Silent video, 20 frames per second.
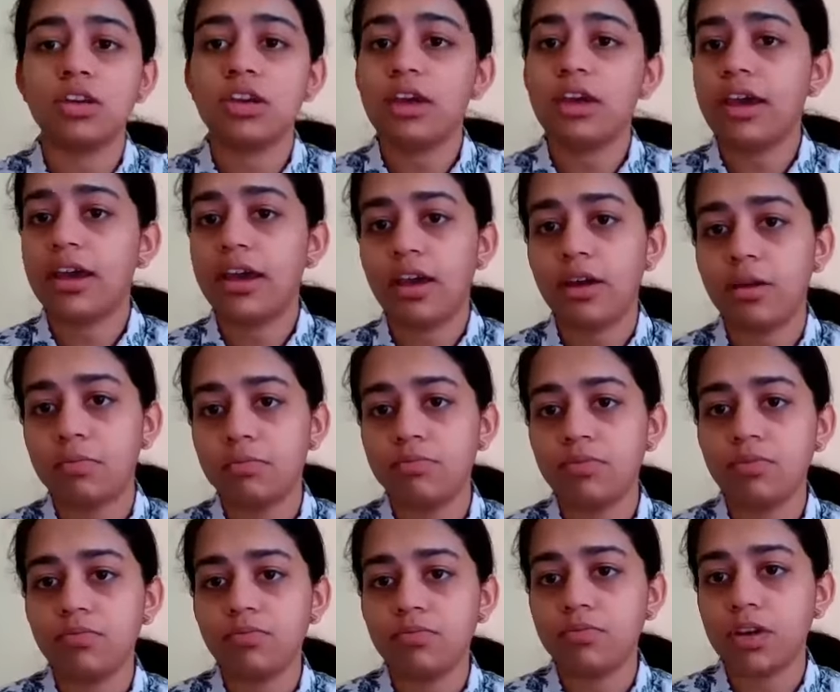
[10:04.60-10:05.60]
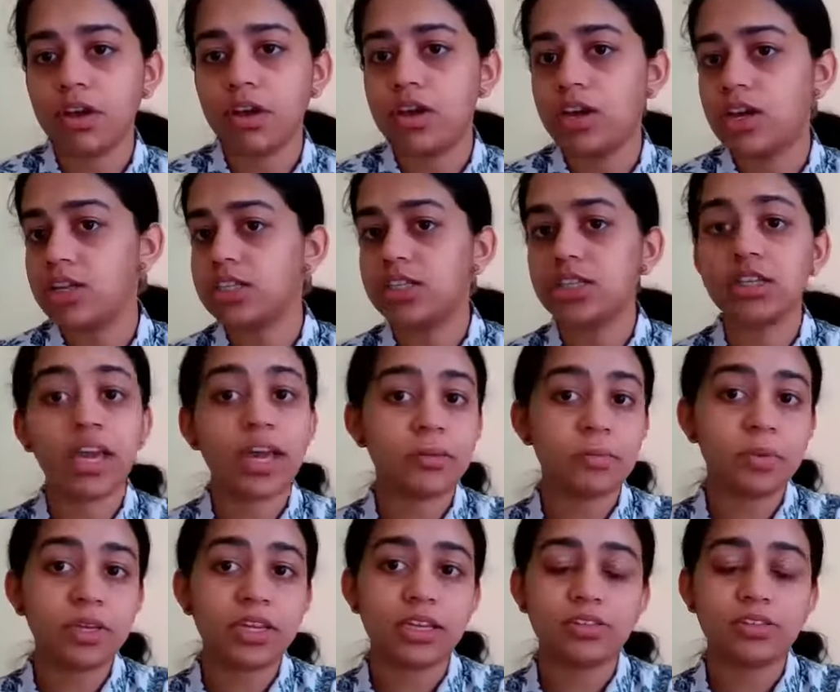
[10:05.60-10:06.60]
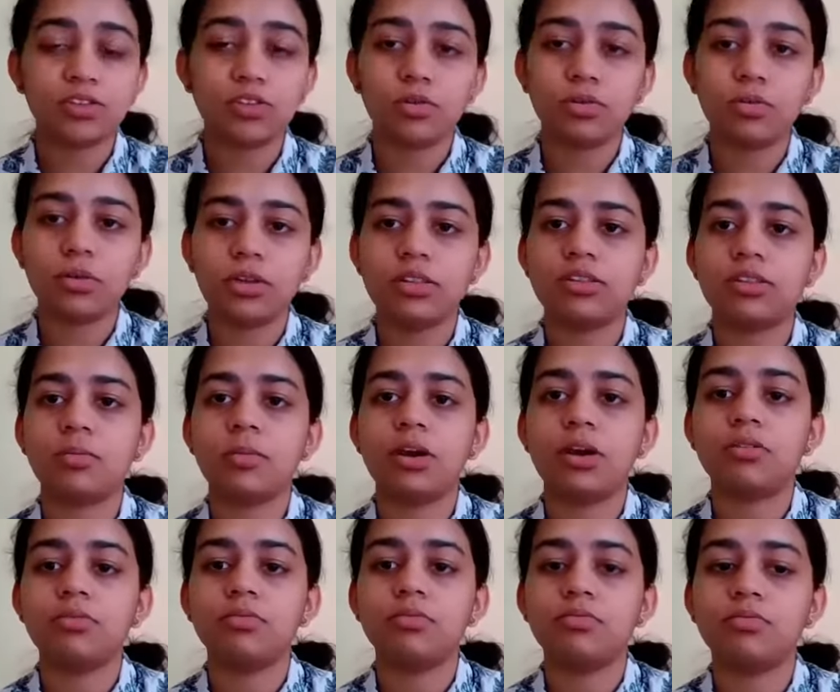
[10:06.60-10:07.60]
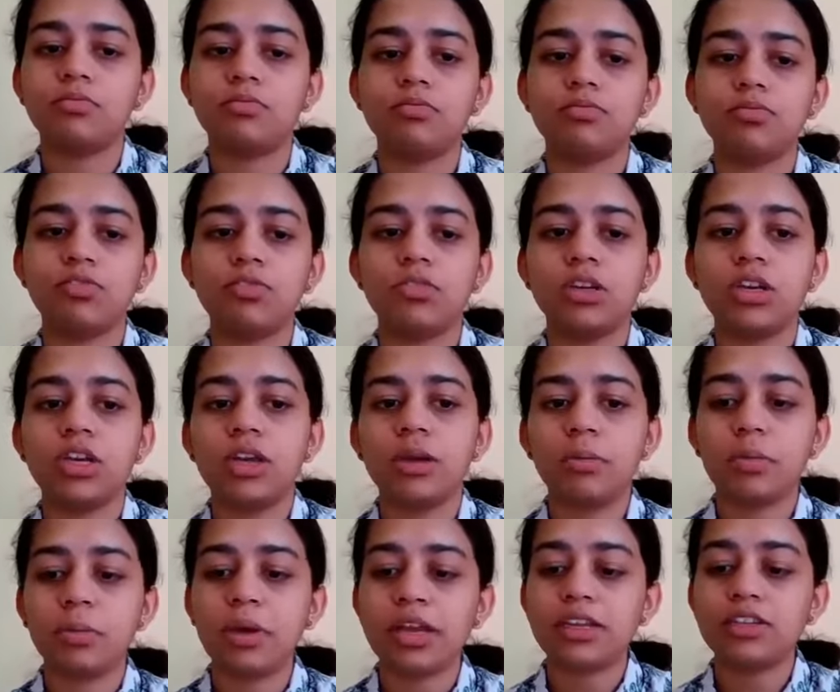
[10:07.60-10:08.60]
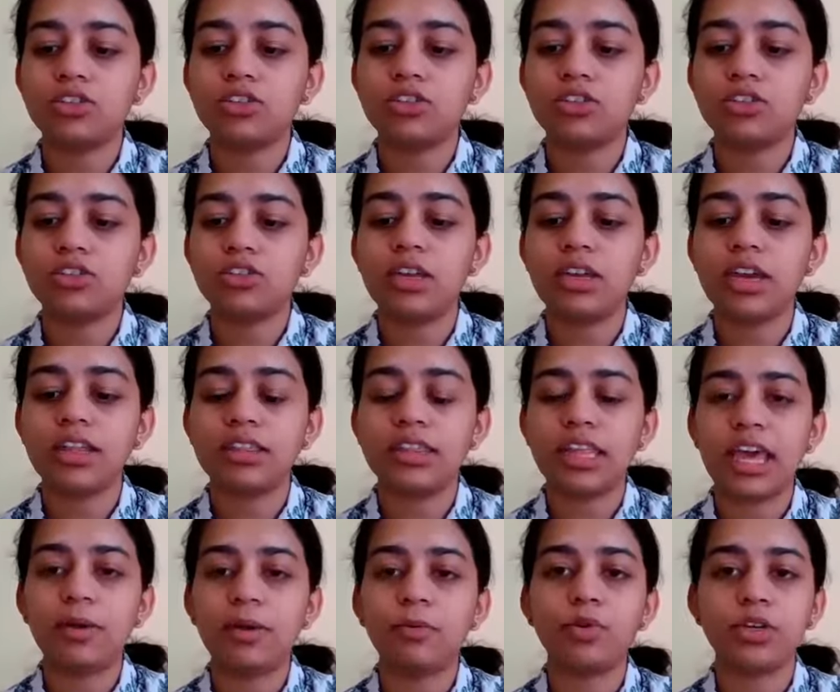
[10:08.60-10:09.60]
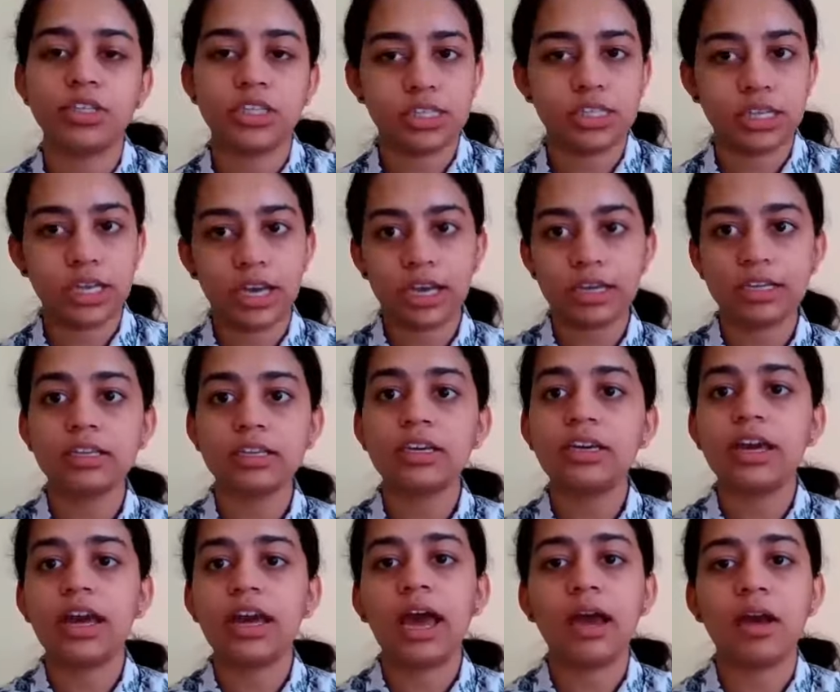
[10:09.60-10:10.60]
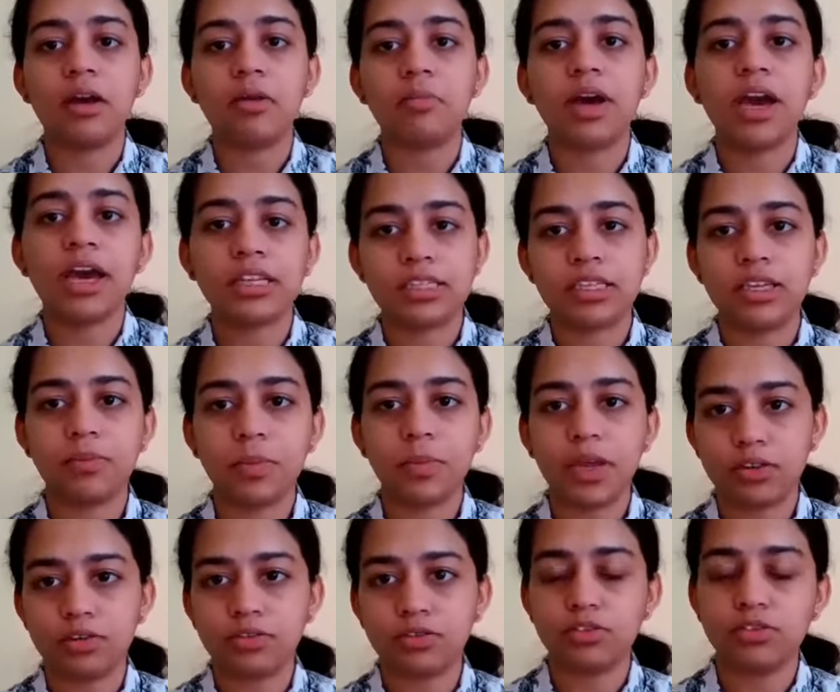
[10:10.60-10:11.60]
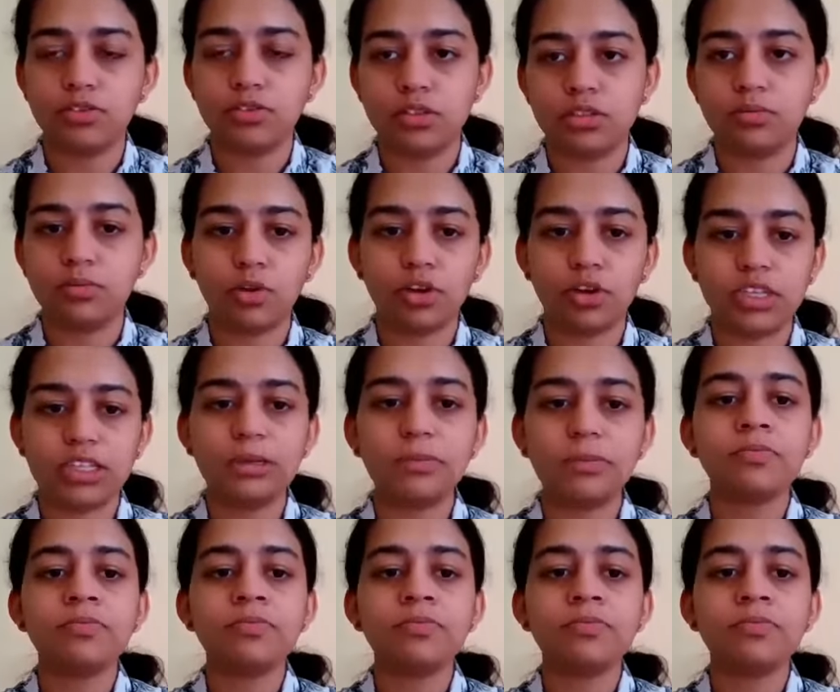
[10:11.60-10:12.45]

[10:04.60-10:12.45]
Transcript: as it can be. So it's about making sure that we get their voices heard as a medical student body.